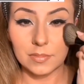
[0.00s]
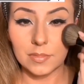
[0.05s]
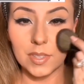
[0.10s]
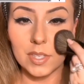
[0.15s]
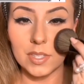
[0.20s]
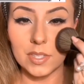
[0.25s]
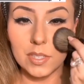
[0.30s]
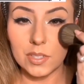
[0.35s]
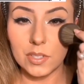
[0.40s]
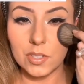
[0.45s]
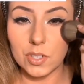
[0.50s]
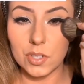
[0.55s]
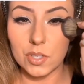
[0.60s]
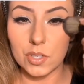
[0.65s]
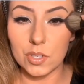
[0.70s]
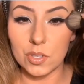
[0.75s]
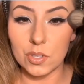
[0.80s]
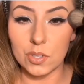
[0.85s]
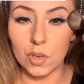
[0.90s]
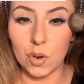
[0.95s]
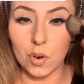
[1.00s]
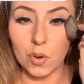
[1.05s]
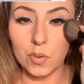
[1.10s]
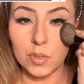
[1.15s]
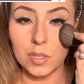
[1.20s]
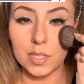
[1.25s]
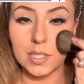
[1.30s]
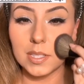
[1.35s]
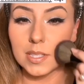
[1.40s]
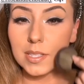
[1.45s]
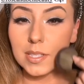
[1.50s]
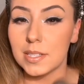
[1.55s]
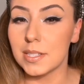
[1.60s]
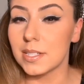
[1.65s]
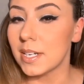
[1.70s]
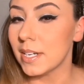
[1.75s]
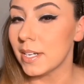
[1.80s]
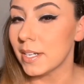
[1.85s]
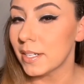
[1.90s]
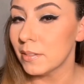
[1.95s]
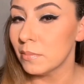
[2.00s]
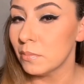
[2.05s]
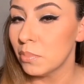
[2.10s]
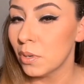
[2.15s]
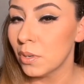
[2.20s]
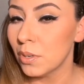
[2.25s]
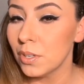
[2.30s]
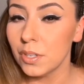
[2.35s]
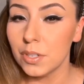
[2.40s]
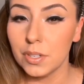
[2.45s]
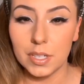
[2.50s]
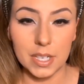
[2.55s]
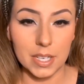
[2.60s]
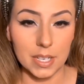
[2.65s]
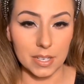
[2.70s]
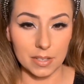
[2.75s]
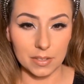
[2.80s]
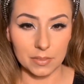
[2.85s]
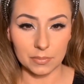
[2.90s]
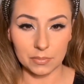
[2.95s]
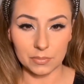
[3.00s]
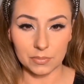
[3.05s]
This is just so stinking pretty.